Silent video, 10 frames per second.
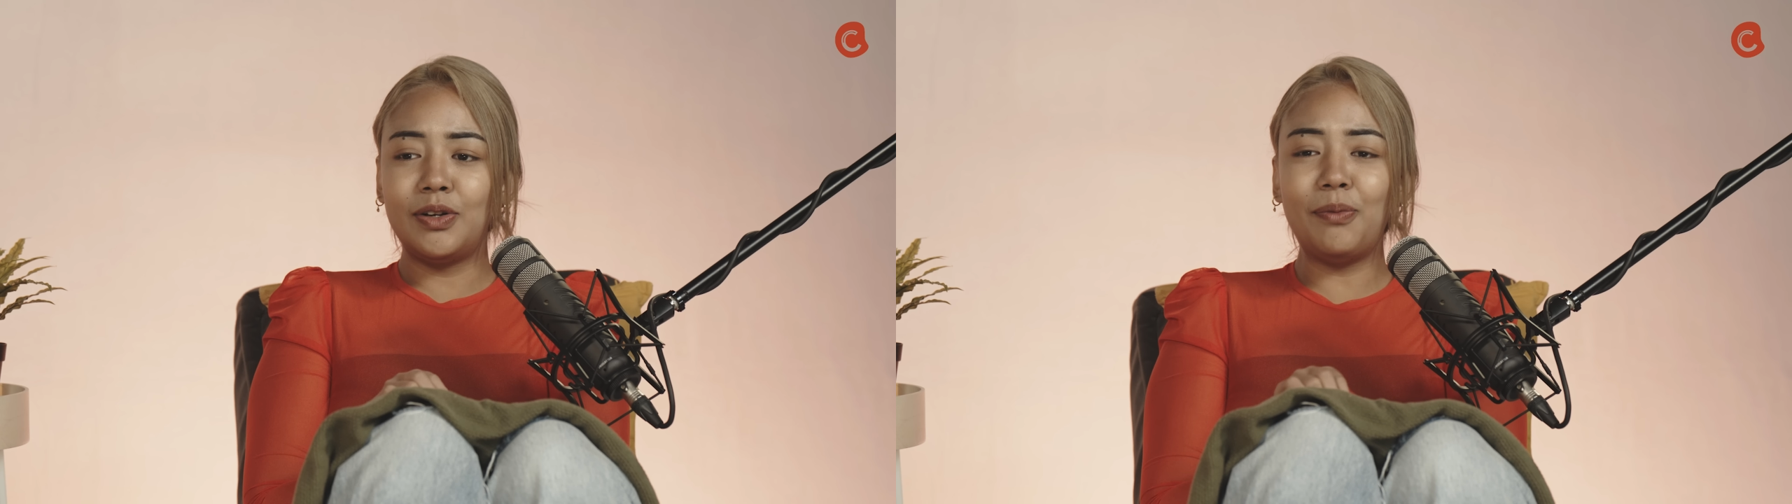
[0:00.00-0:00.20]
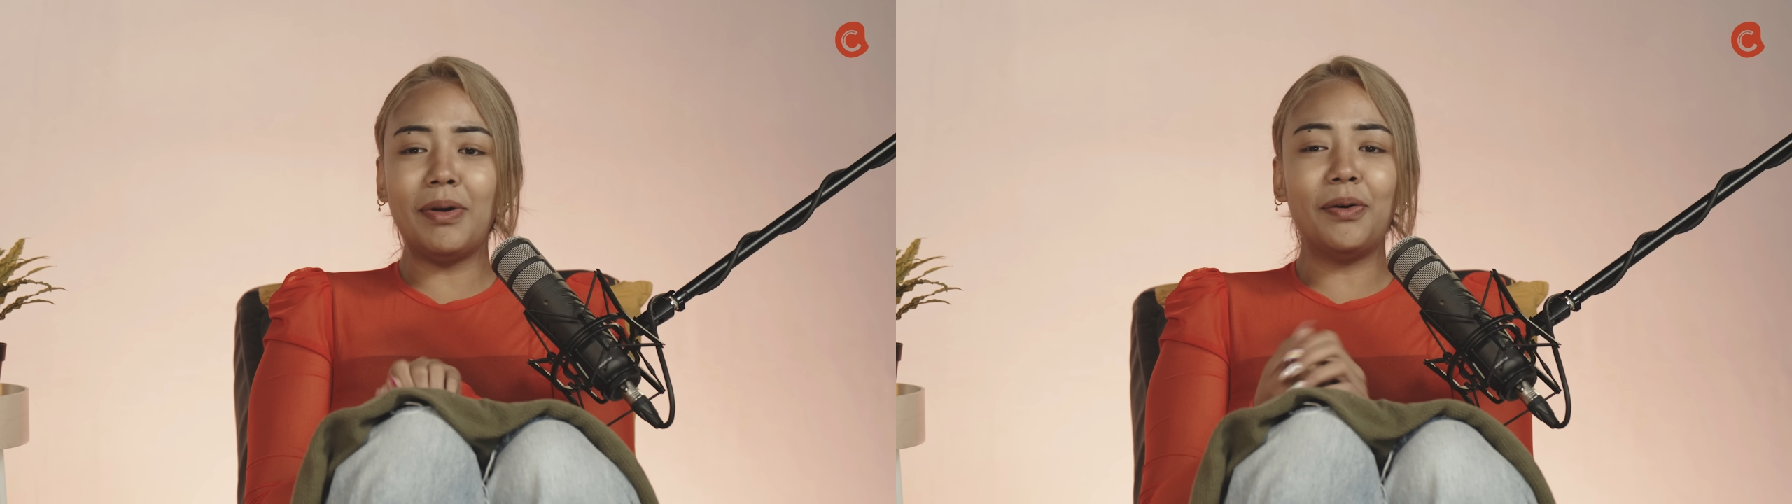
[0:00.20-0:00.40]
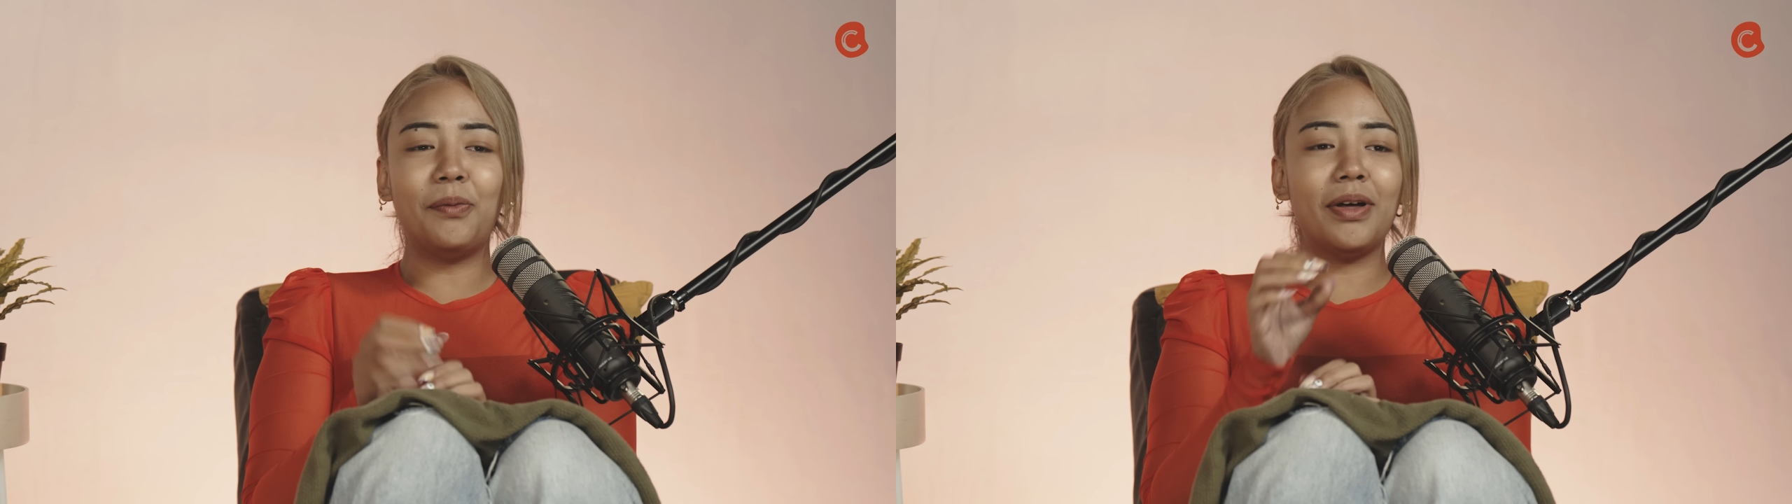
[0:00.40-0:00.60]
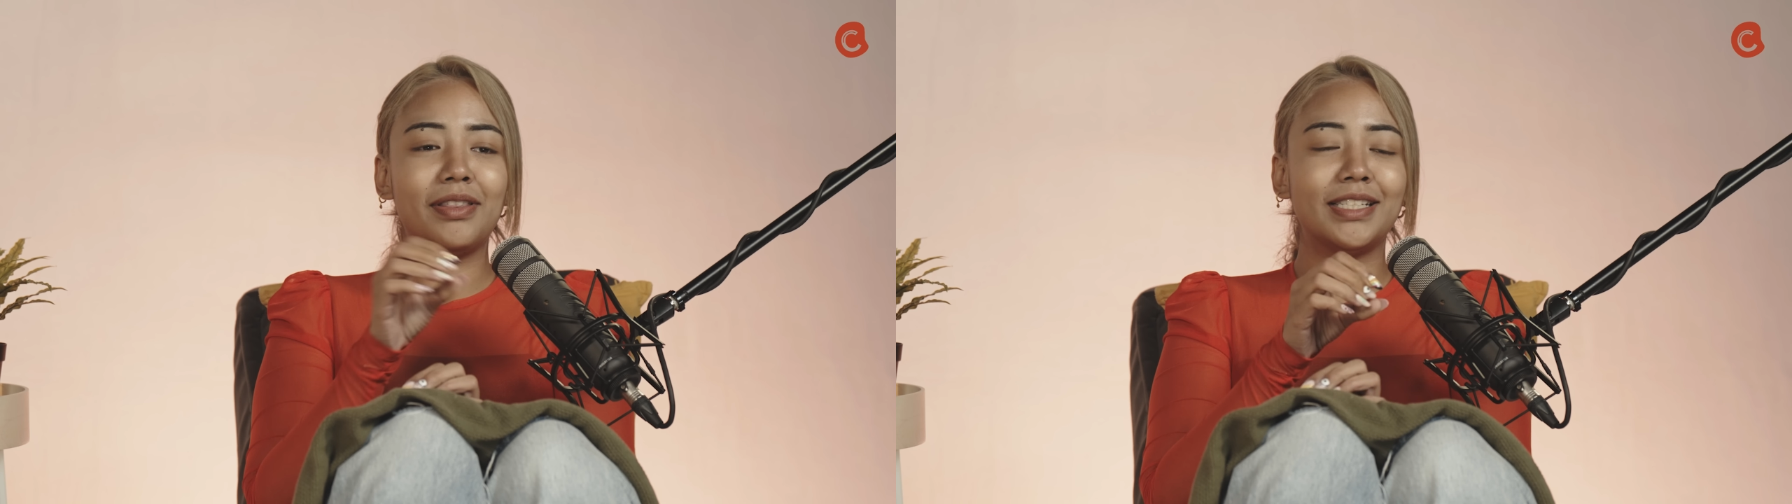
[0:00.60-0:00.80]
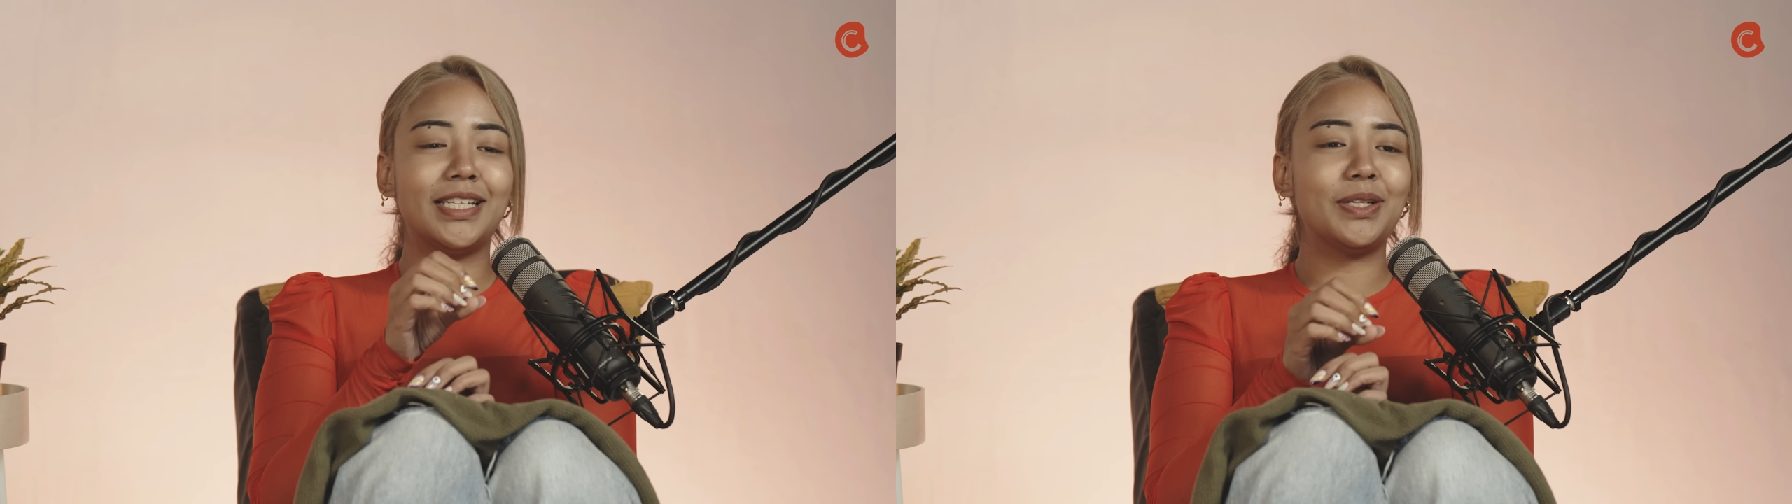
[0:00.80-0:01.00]
no matter what
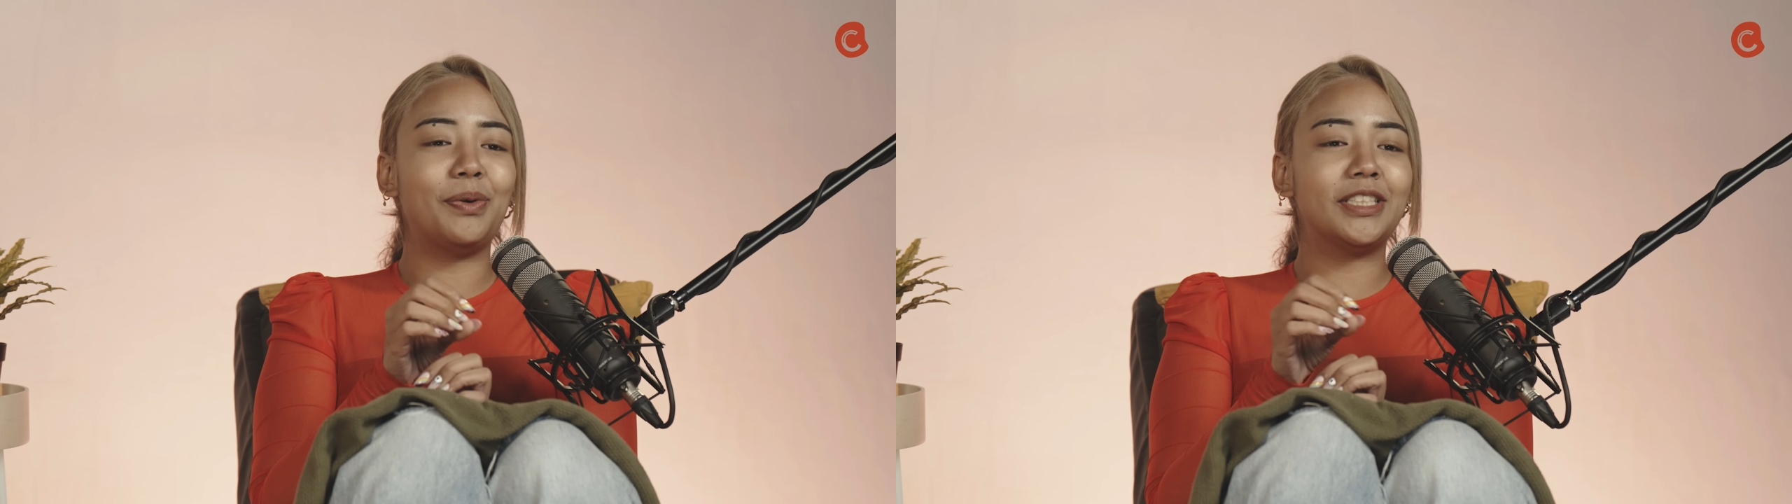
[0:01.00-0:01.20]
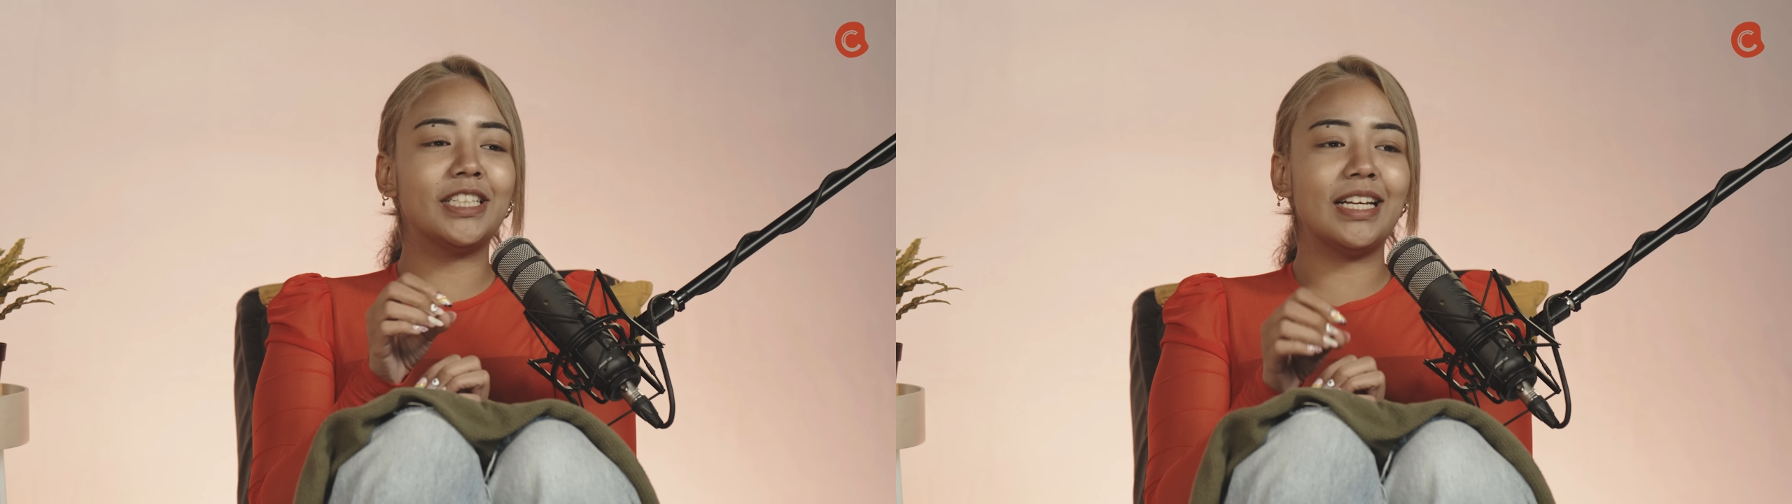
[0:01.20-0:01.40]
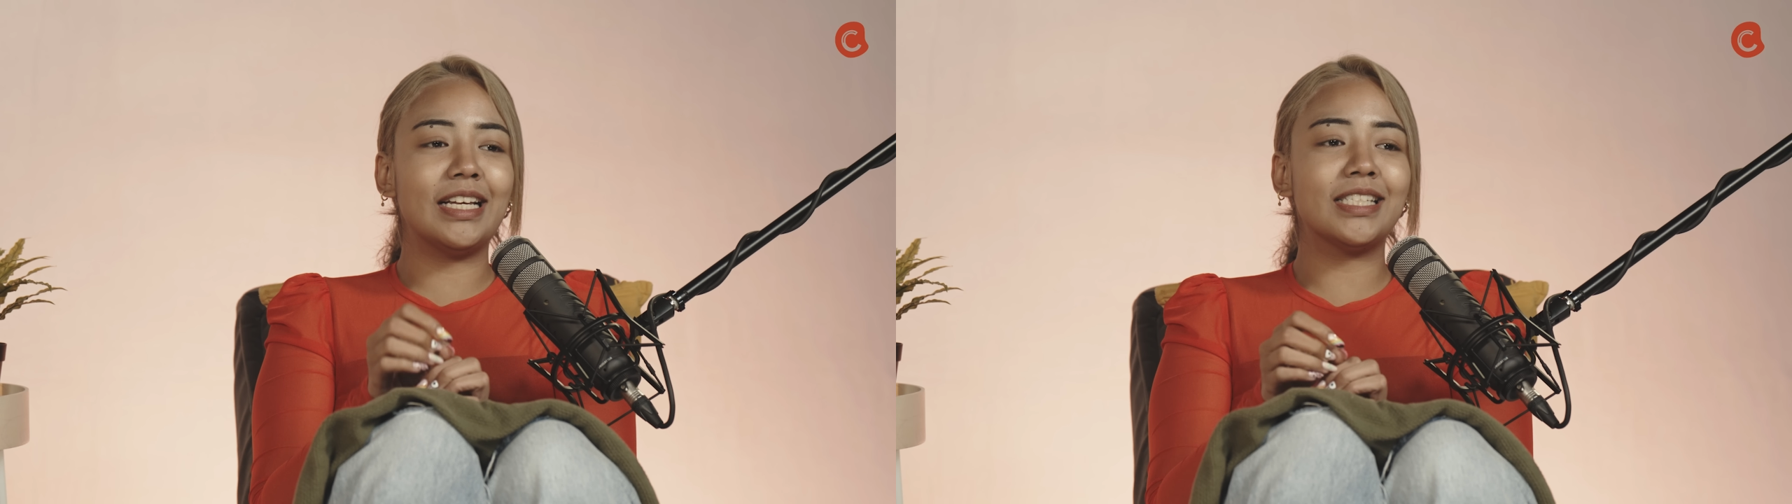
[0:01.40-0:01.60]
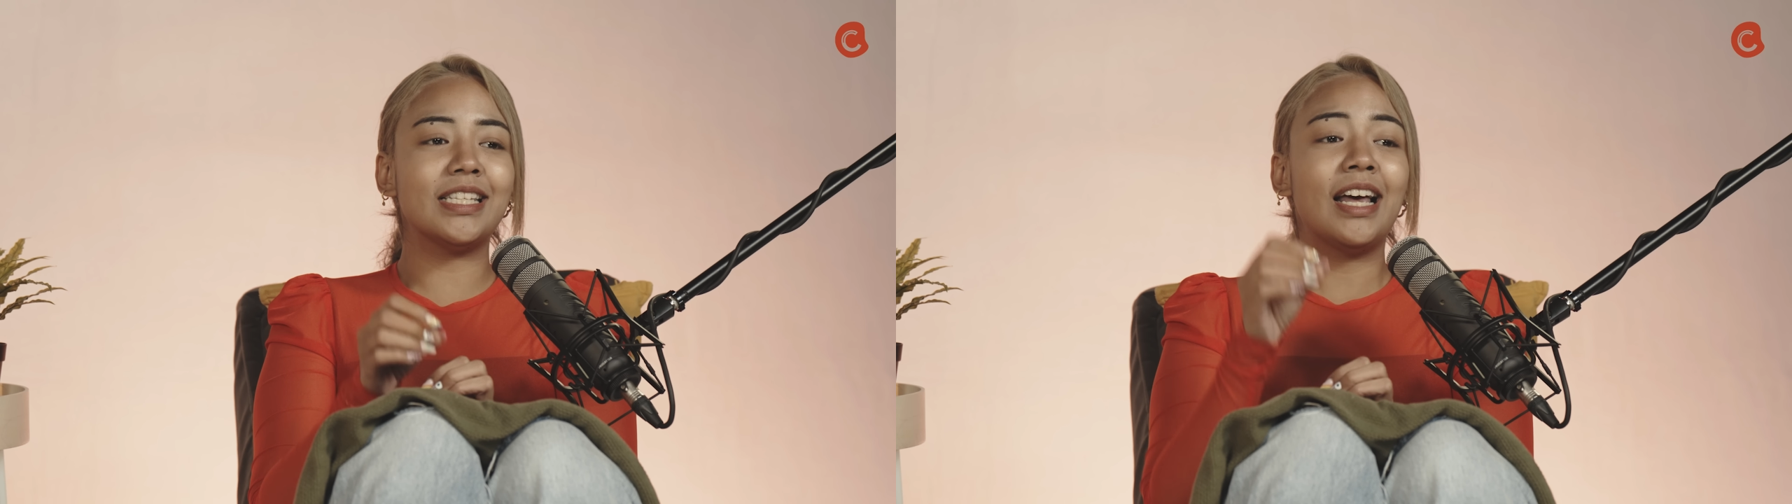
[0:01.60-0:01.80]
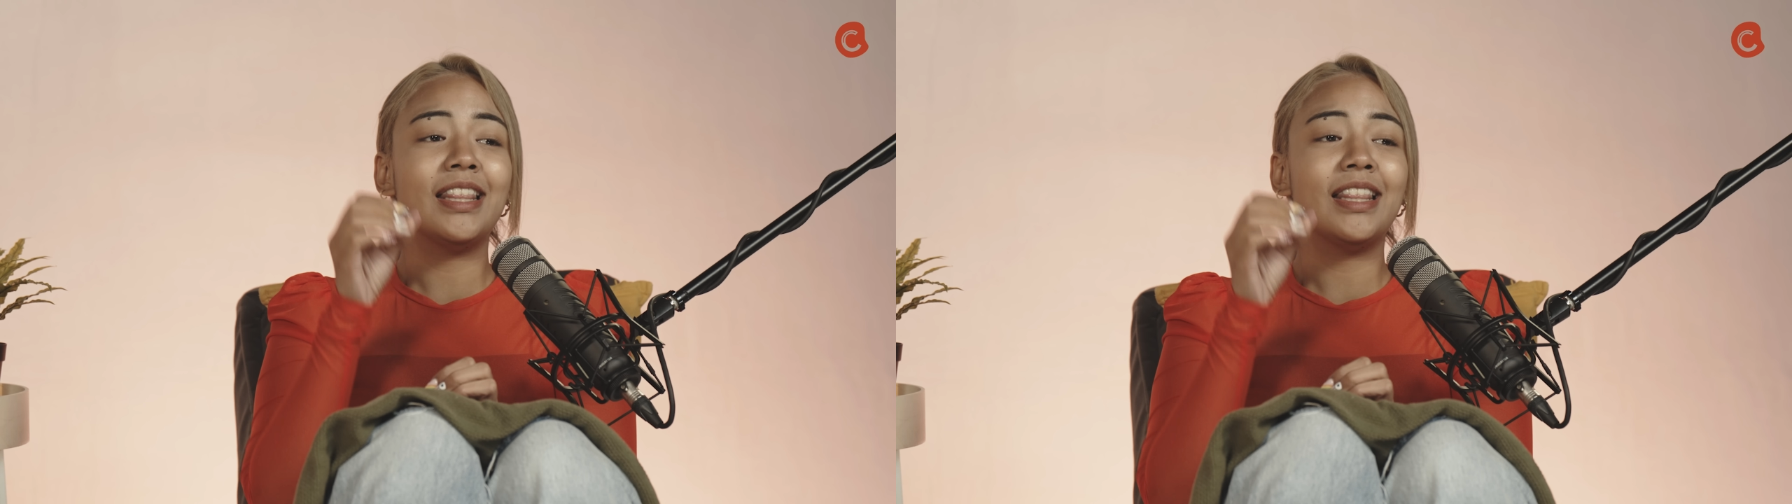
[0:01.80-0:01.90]
that situation is,